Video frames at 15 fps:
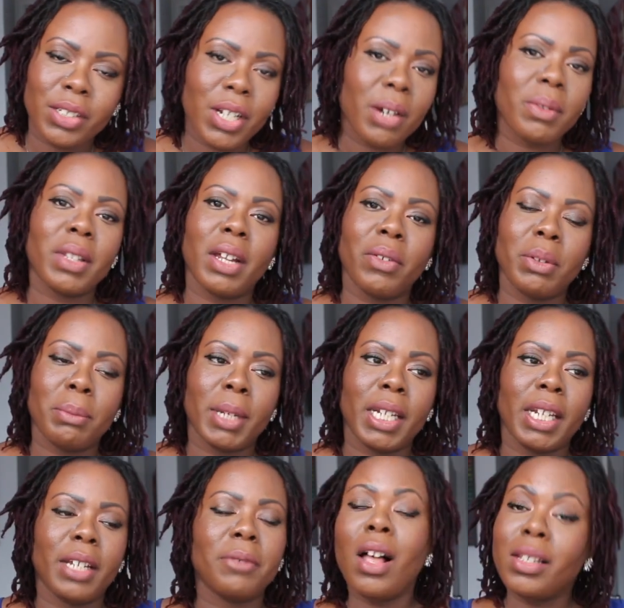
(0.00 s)
Share it with
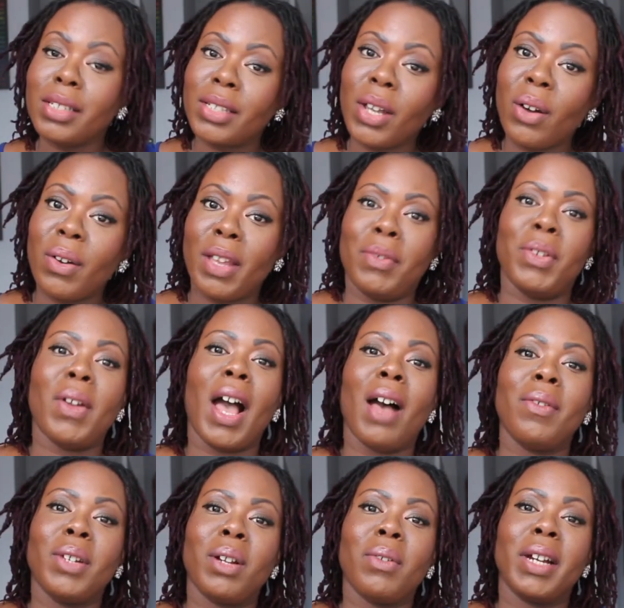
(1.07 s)
everybody. Also, if you
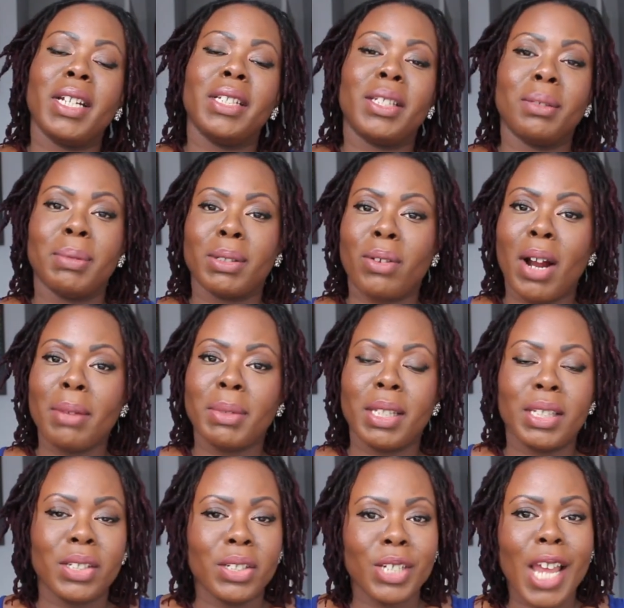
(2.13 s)
haven't already subscribed to
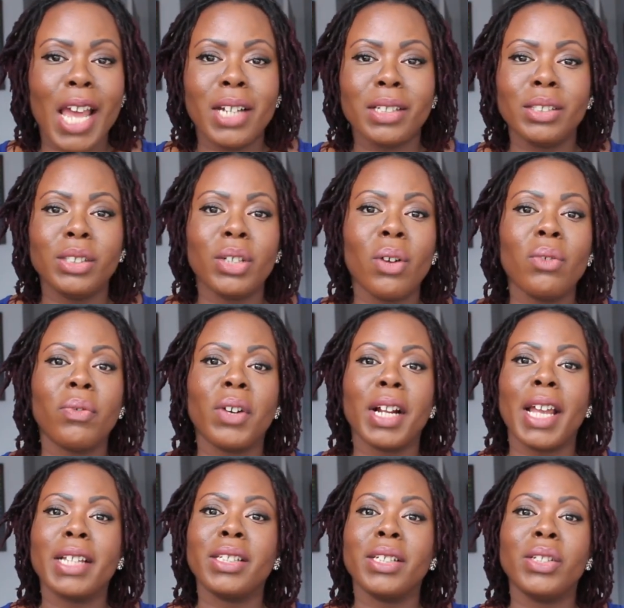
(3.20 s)
this channel, don't
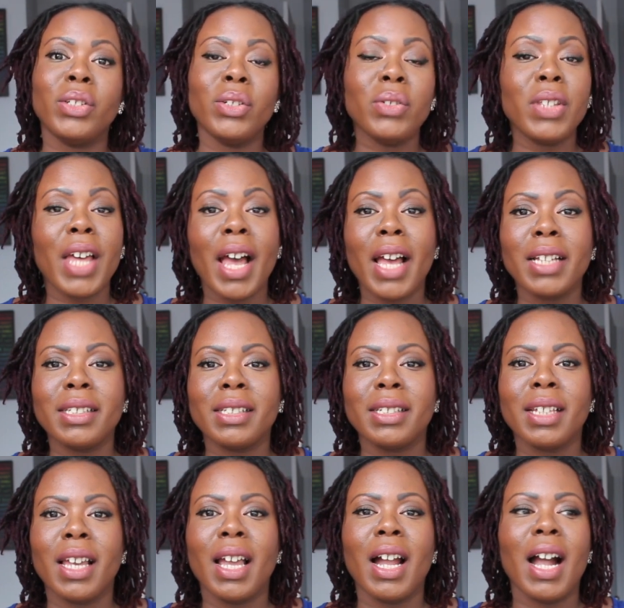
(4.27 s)
forget to do
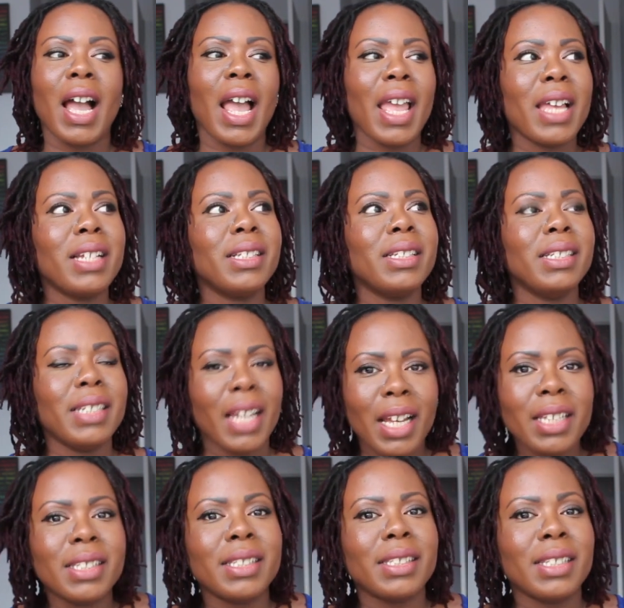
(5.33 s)
that. And
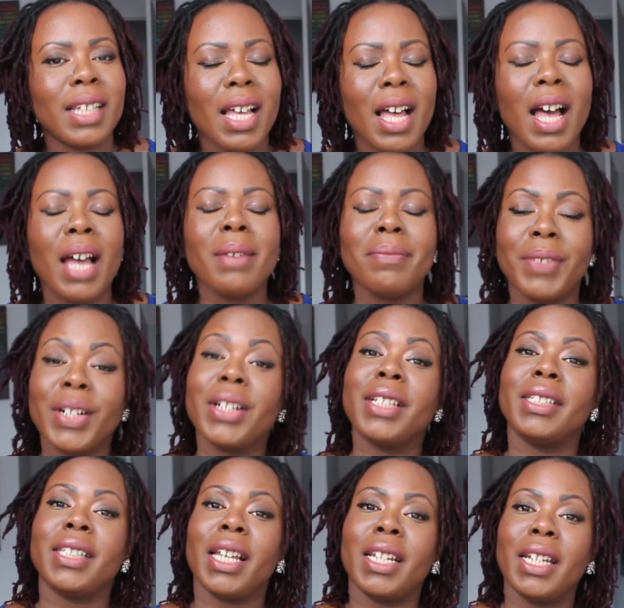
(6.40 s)
yes, I'm very
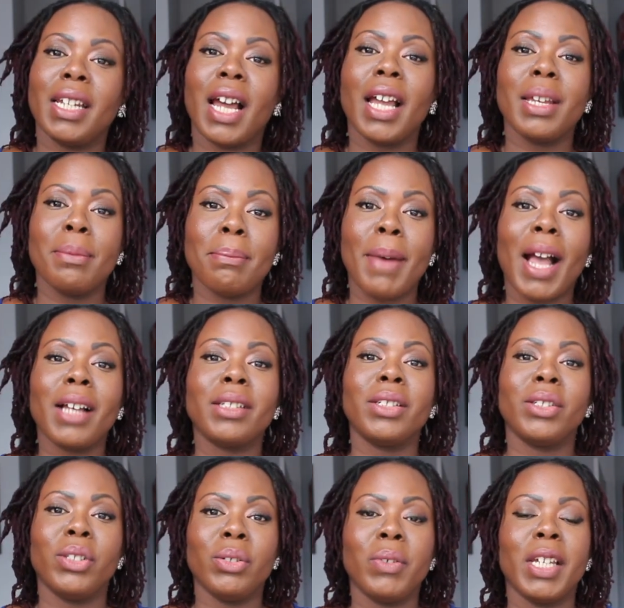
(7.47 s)
excited. I am back
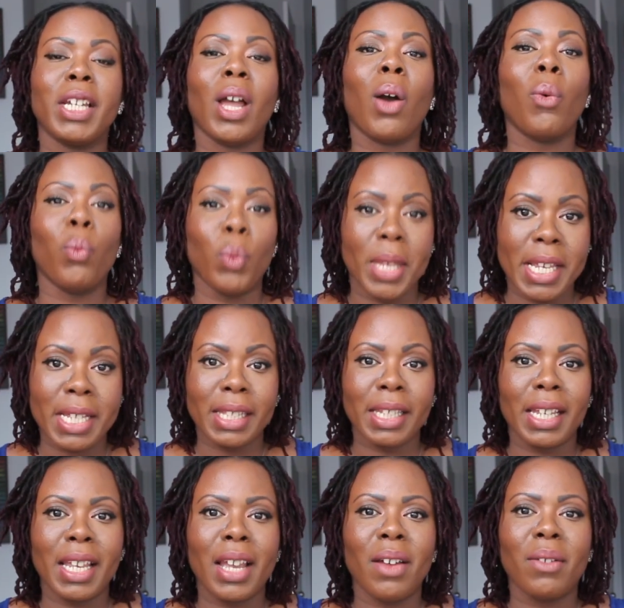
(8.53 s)
to doing
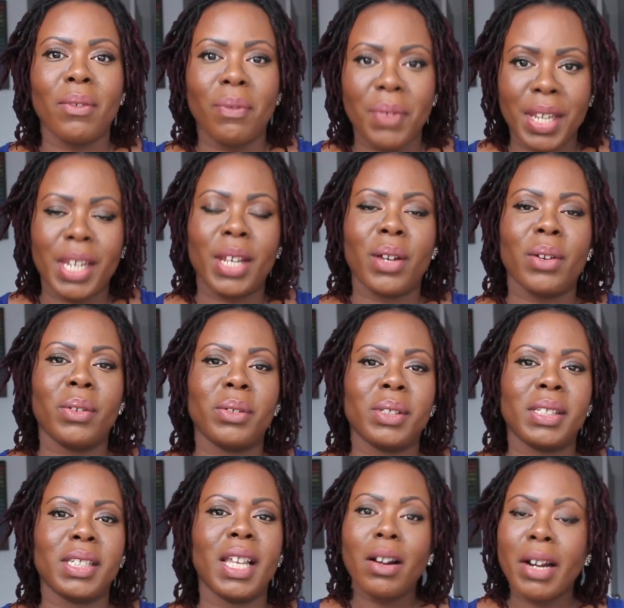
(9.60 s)
weekly
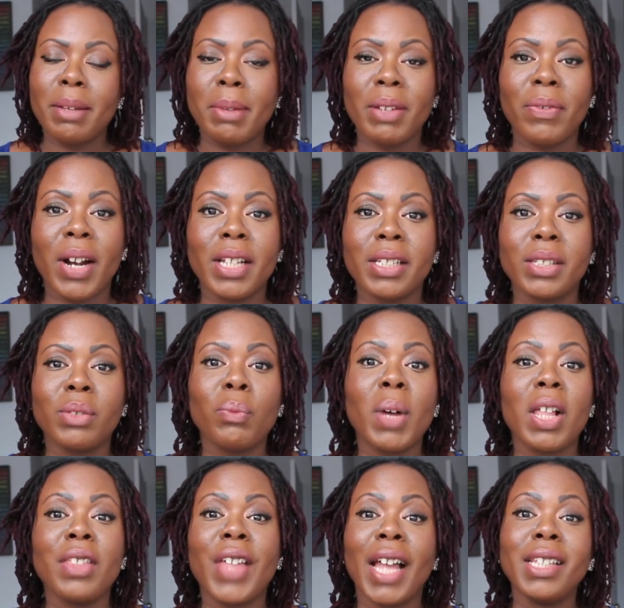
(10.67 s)
videos. All right, my friends,
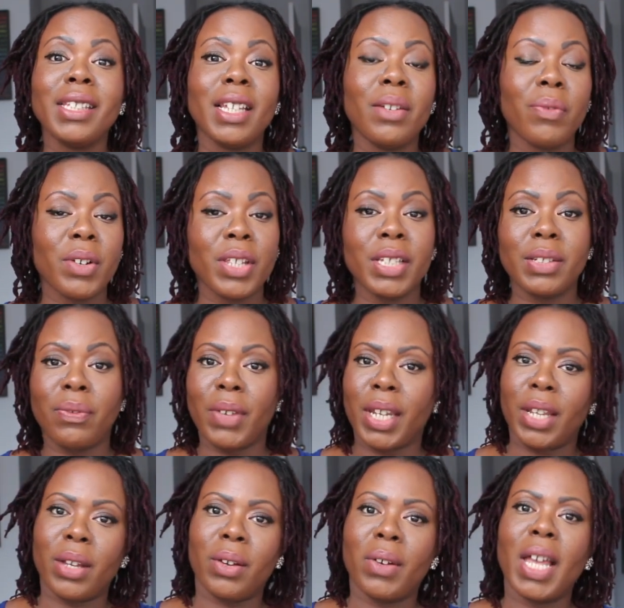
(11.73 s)
well, that's it for this
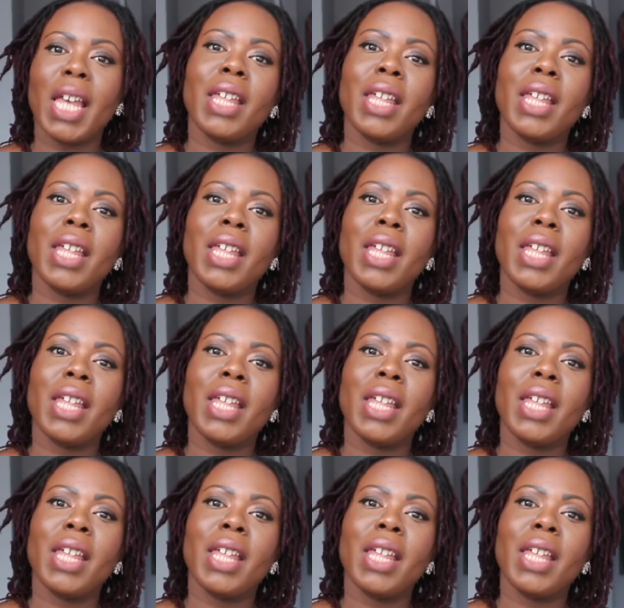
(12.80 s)
video.